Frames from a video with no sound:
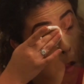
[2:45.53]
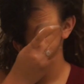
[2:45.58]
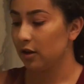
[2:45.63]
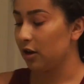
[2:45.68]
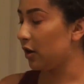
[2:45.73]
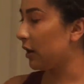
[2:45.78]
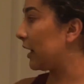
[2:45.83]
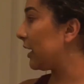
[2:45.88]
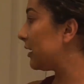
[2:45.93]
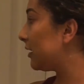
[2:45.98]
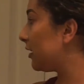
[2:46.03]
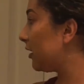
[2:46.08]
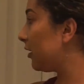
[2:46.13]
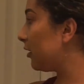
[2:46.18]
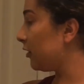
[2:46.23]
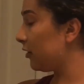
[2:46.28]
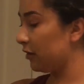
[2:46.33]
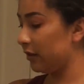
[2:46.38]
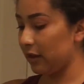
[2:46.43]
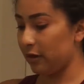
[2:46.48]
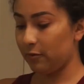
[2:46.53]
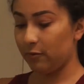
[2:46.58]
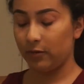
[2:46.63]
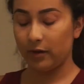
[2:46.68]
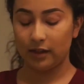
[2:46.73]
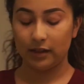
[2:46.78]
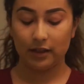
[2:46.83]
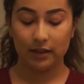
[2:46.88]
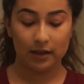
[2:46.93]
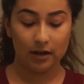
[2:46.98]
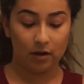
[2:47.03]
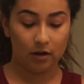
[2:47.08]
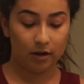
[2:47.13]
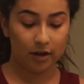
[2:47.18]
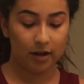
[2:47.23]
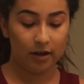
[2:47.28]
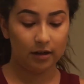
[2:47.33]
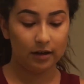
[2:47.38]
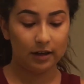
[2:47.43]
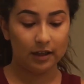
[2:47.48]
Okay, another thing that wasn't on
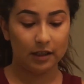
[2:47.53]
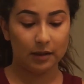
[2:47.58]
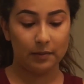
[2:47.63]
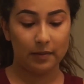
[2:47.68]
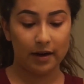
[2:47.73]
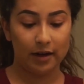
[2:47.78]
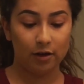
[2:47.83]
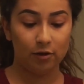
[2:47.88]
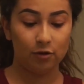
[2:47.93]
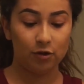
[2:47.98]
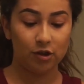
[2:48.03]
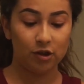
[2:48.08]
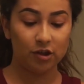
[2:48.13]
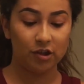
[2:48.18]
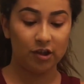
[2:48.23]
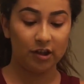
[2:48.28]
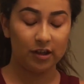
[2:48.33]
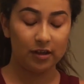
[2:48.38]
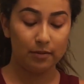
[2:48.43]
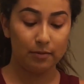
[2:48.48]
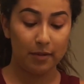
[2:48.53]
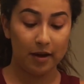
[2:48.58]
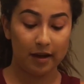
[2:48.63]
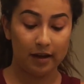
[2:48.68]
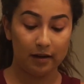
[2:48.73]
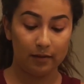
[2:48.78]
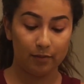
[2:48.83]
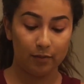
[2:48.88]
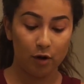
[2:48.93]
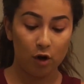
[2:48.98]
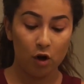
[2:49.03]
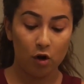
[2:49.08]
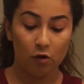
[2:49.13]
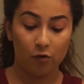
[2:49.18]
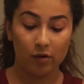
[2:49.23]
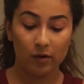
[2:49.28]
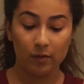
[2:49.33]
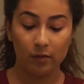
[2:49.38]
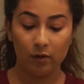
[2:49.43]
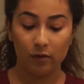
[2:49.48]
here is my Neutrogena Makeup
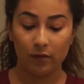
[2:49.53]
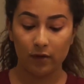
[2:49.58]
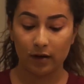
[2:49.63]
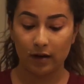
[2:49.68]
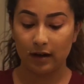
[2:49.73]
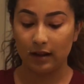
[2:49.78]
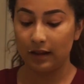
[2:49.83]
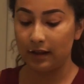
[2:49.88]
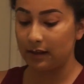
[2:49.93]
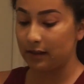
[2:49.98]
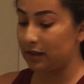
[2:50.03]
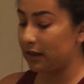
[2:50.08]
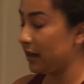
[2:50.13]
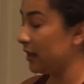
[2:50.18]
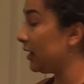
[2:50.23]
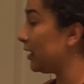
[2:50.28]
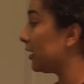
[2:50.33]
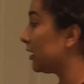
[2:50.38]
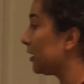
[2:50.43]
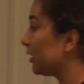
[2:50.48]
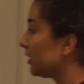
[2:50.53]
Remover Cleansing